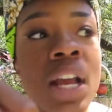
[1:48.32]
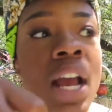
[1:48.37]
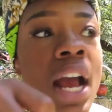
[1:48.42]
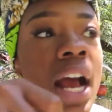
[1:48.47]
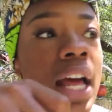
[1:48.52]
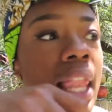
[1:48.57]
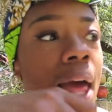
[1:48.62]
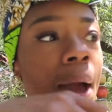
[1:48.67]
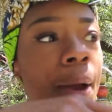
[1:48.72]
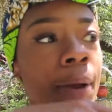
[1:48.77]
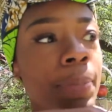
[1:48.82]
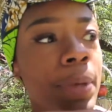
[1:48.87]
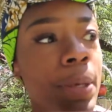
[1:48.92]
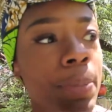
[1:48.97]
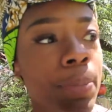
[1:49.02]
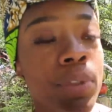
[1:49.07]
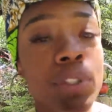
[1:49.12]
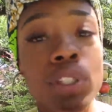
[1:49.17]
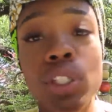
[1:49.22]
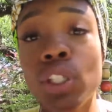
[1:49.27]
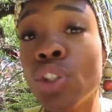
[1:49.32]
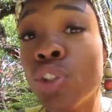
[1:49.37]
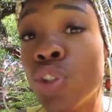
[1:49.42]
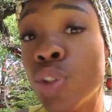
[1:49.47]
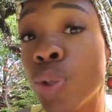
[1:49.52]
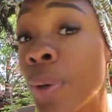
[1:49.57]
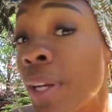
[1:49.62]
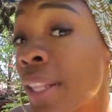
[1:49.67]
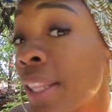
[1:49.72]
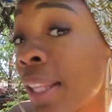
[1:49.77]
allowing people to
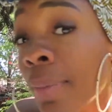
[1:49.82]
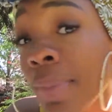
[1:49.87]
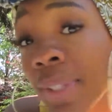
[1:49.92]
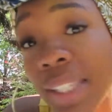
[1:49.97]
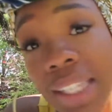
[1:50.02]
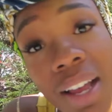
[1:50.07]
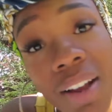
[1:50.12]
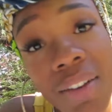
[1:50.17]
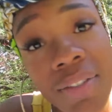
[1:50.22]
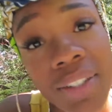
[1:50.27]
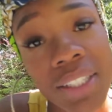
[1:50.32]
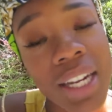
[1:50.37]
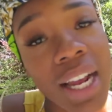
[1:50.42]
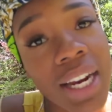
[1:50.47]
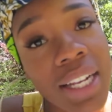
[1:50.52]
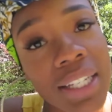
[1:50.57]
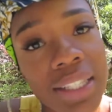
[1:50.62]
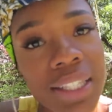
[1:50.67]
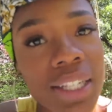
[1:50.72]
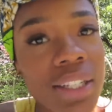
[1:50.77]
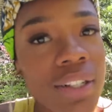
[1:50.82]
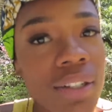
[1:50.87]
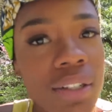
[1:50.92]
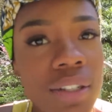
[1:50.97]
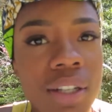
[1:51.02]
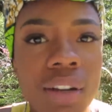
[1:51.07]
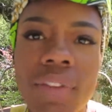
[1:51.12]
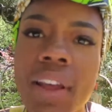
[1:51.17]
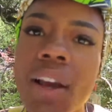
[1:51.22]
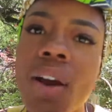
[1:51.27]
do it themselves and not extending
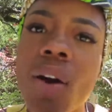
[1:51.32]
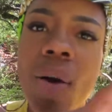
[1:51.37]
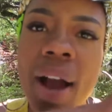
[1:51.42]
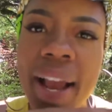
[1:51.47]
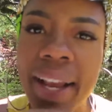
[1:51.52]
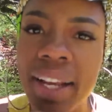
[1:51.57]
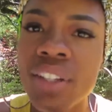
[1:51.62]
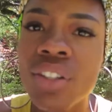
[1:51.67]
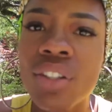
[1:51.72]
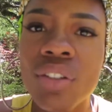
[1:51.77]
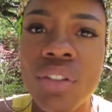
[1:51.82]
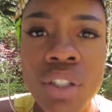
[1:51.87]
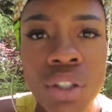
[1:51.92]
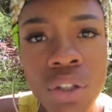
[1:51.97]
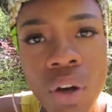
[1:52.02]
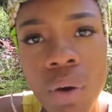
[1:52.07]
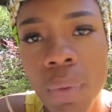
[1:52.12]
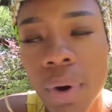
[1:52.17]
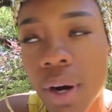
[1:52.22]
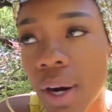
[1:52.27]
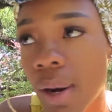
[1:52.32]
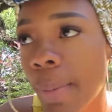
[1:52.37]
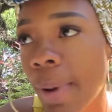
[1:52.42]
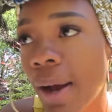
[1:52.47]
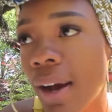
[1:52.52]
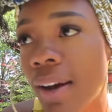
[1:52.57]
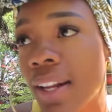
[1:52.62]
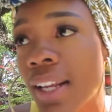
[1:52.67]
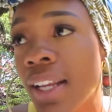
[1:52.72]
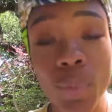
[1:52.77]
yourself like, oh, I can do it, don't worry
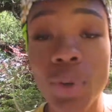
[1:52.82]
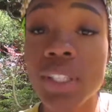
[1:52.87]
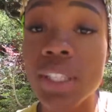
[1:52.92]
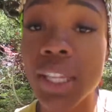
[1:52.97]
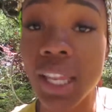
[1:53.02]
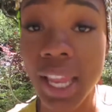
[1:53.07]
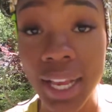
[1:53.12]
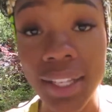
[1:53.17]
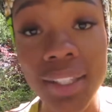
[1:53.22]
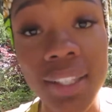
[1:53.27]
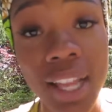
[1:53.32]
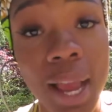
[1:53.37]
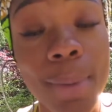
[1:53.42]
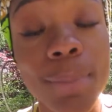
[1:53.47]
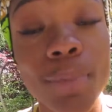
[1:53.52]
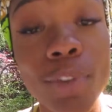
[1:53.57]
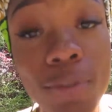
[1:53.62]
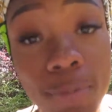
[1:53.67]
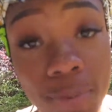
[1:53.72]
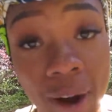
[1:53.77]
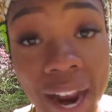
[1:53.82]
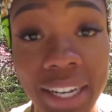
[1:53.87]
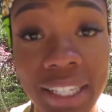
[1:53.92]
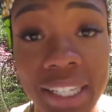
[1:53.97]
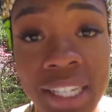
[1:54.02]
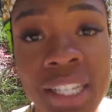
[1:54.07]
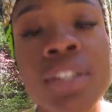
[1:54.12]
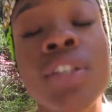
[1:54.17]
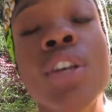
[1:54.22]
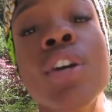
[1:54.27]
about it. When's the last time you've
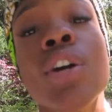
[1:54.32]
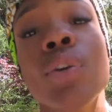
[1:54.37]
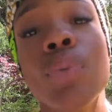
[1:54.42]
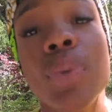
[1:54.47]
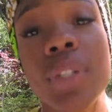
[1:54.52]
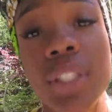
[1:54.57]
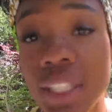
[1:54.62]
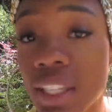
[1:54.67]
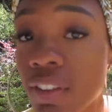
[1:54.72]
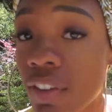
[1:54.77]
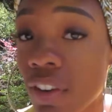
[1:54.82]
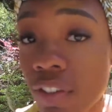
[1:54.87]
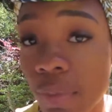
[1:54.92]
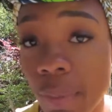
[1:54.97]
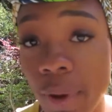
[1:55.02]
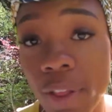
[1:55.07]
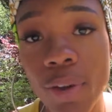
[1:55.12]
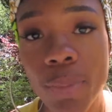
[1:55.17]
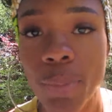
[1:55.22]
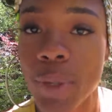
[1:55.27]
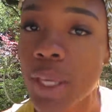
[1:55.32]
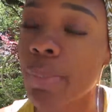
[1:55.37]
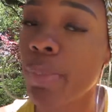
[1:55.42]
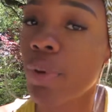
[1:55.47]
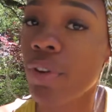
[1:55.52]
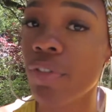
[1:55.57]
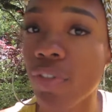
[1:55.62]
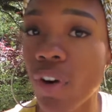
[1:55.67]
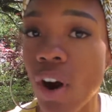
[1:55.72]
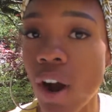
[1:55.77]
practiced receiving from other
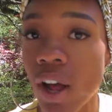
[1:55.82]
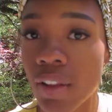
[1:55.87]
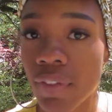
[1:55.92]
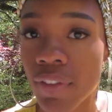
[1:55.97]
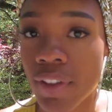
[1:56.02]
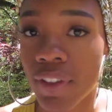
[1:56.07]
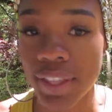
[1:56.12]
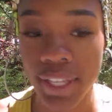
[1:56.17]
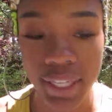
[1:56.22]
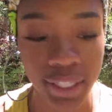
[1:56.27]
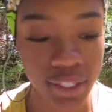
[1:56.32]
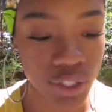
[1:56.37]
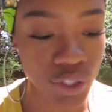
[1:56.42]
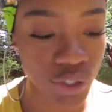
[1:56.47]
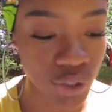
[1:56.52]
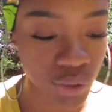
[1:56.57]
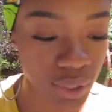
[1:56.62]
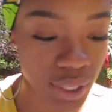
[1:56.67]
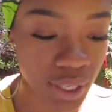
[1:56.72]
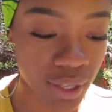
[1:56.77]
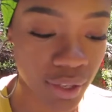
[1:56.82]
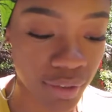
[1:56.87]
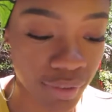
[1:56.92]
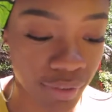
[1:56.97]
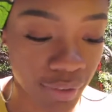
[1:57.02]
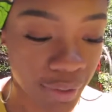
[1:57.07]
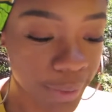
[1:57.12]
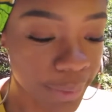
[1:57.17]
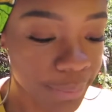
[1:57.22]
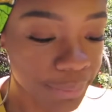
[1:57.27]
people for all of the things that you give?
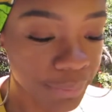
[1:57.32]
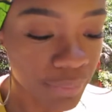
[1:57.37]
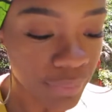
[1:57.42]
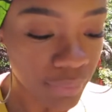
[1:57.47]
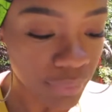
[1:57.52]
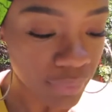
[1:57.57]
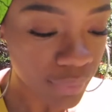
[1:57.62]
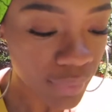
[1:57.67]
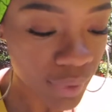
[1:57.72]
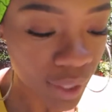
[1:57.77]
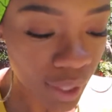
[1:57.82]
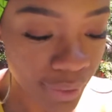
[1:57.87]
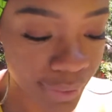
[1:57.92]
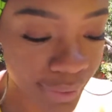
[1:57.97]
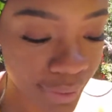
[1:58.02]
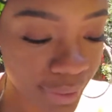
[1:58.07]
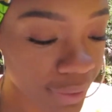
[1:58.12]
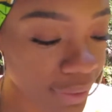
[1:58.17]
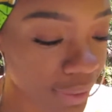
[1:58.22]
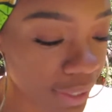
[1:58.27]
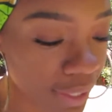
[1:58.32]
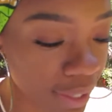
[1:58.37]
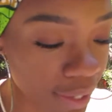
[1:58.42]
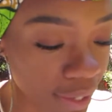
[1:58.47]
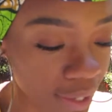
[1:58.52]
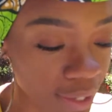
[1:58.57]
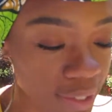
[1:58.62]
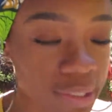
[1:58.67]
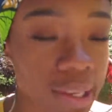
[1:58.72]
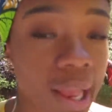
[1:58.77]
Third thing
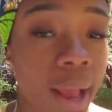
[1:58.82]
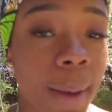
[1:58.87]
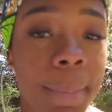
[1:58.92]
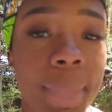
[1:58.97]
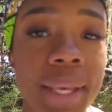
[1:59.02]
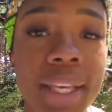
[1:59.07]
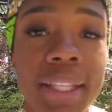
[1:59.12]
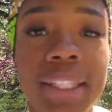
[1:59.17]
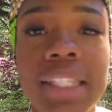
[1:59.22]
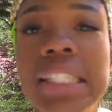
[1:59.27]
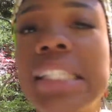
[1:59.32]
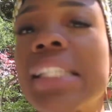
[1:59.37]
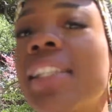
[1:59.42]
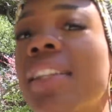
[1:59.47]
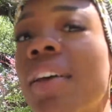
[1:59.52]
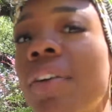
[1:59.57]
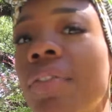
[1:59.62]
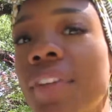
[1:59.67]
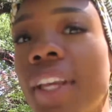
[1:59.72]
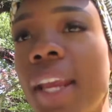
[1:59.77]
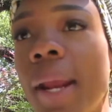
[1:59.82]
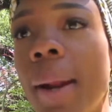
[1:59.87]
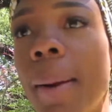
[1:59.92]
is I make these self-care